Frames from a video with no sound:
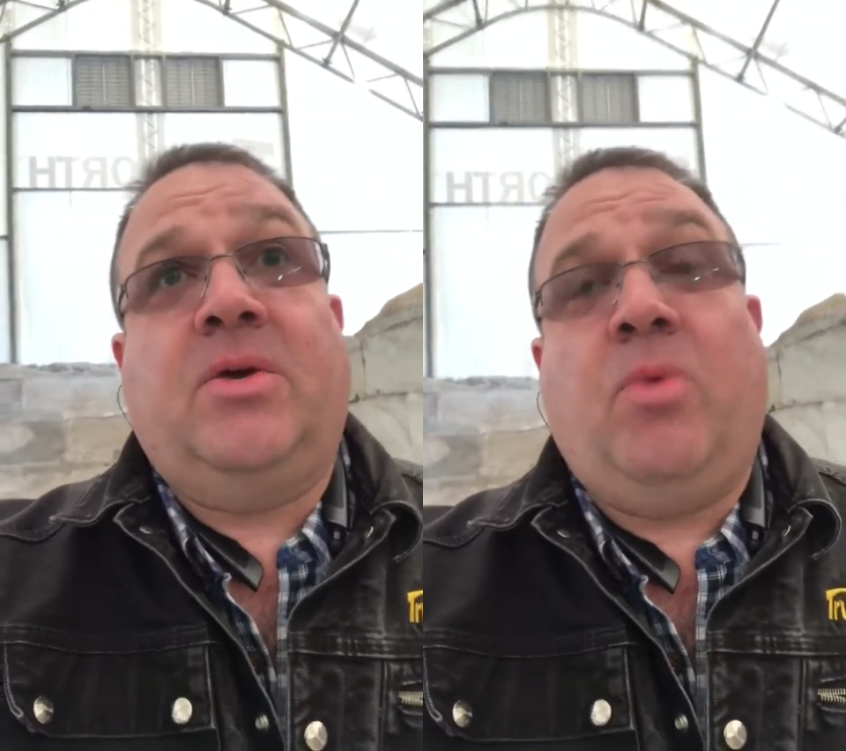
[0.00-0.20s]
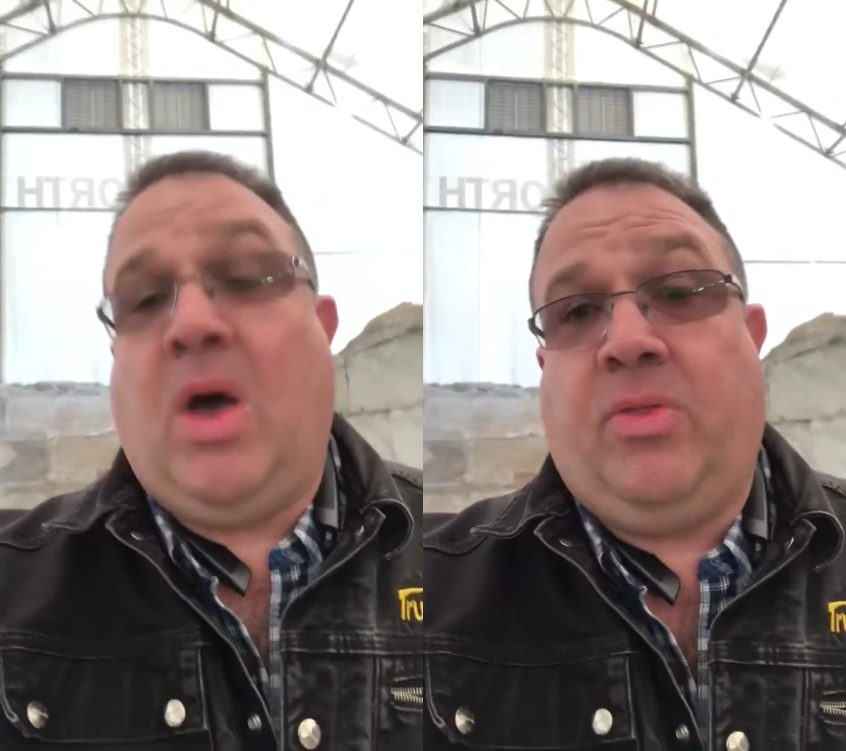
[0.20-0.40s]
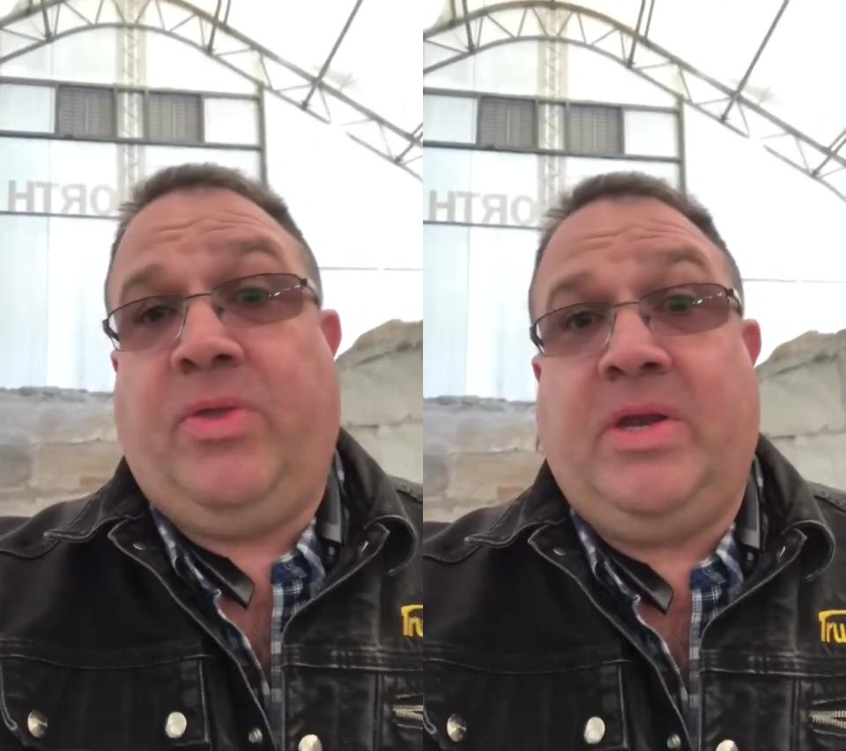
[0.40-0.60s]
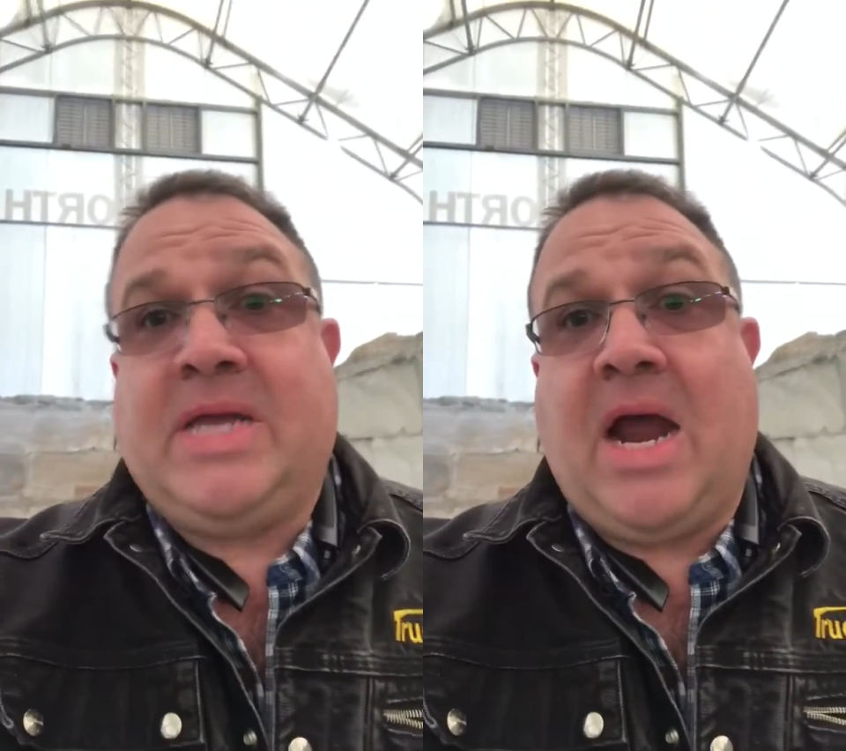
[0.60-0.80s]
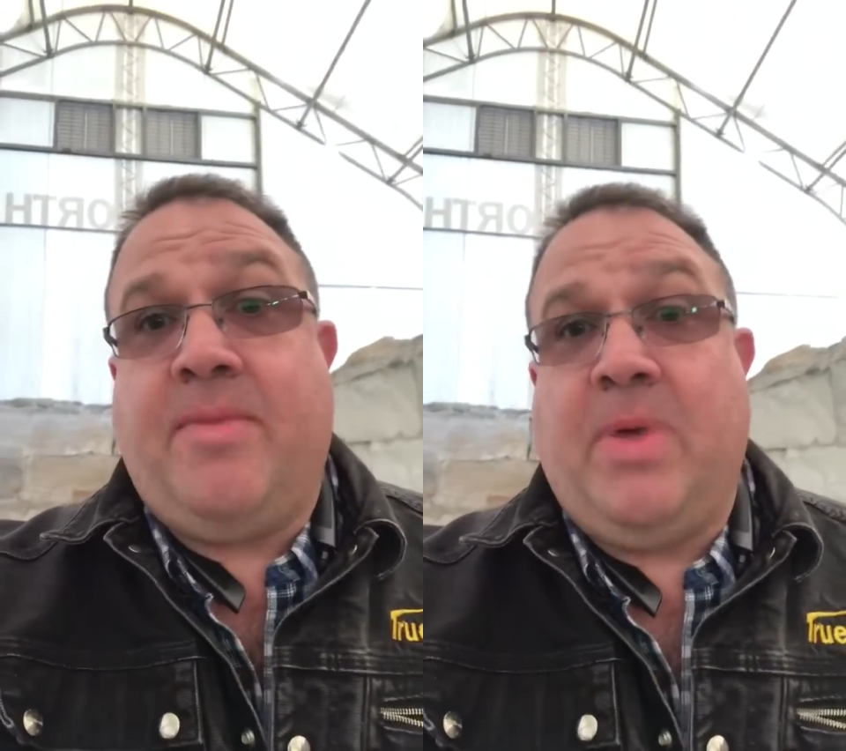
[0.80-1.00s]
well, the
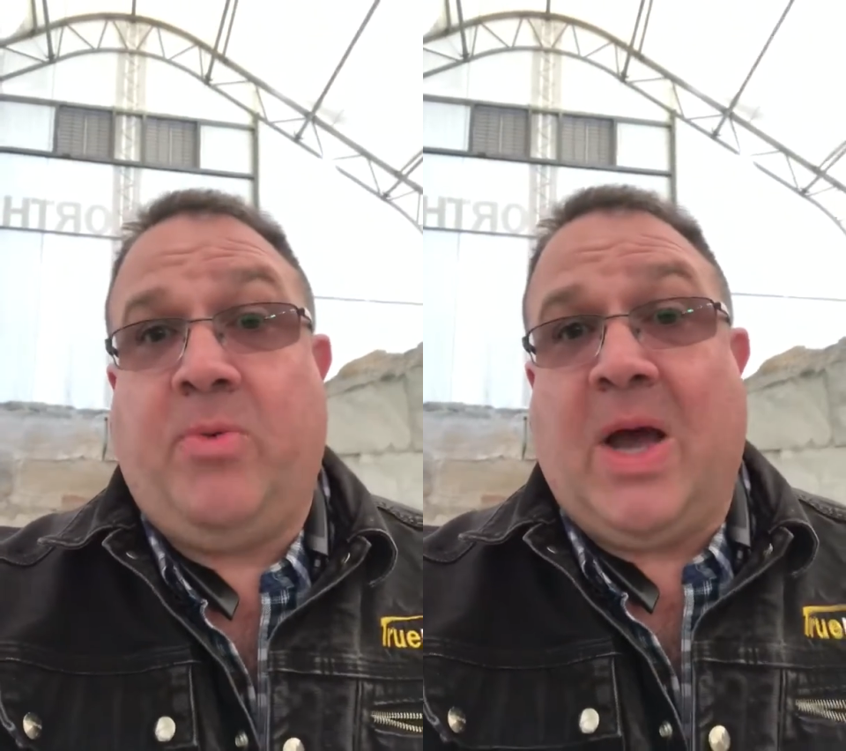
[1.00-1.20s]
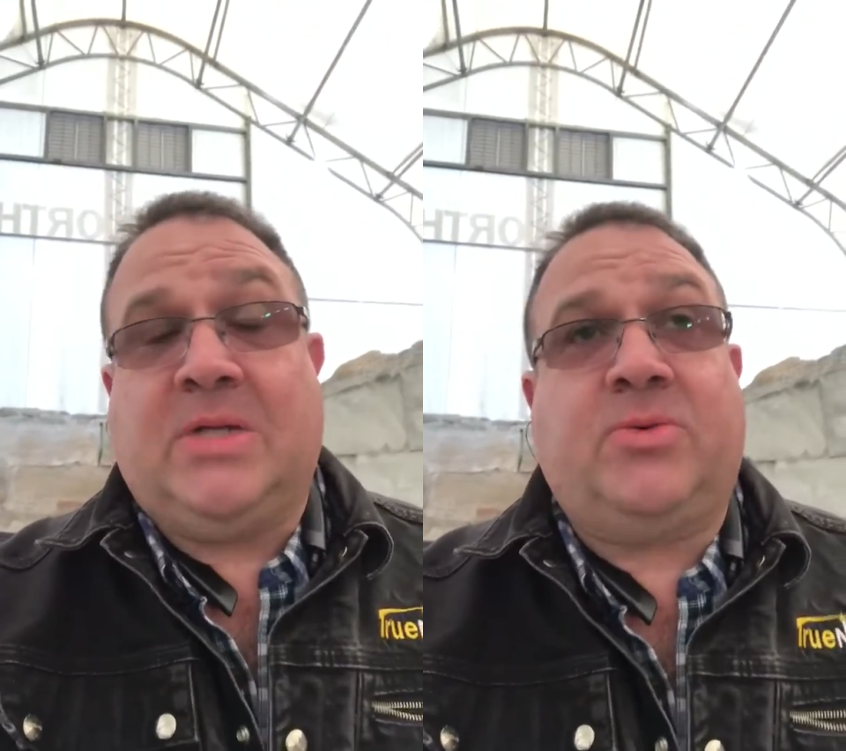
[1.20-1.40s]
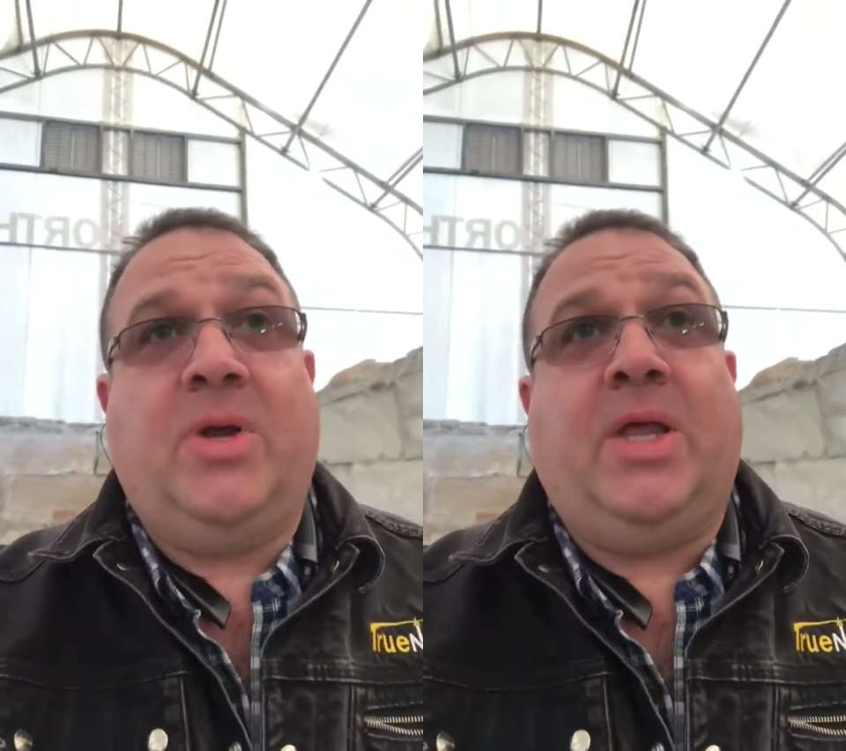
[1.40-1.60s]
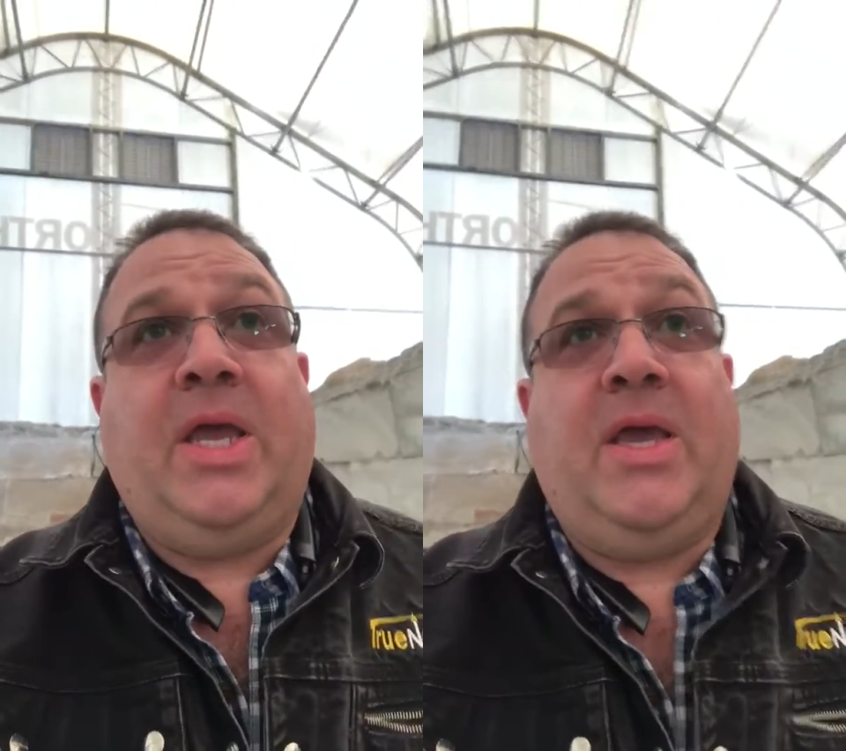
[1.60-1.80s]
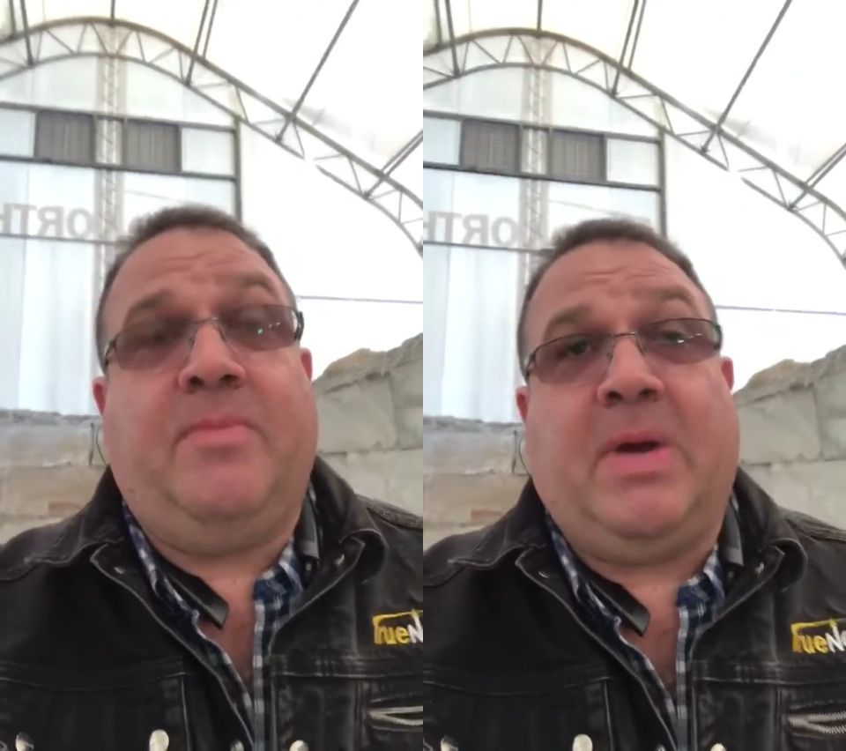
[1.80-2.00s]
entire Midwest really,